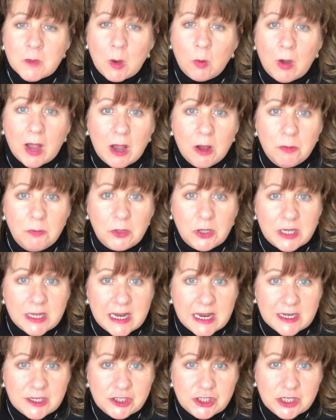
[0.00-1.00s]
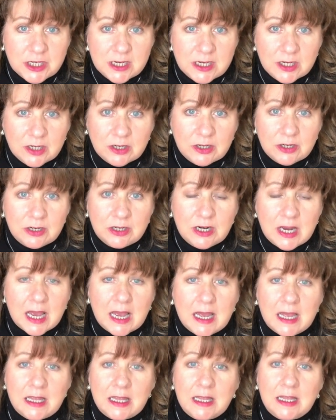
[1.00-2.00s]
while I'm looking at you here,
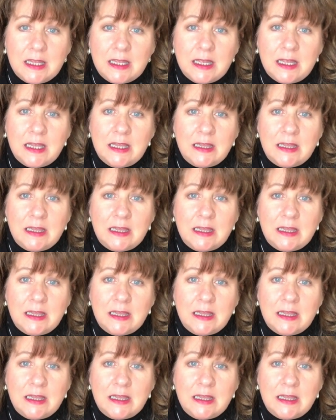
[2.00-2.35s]
uh,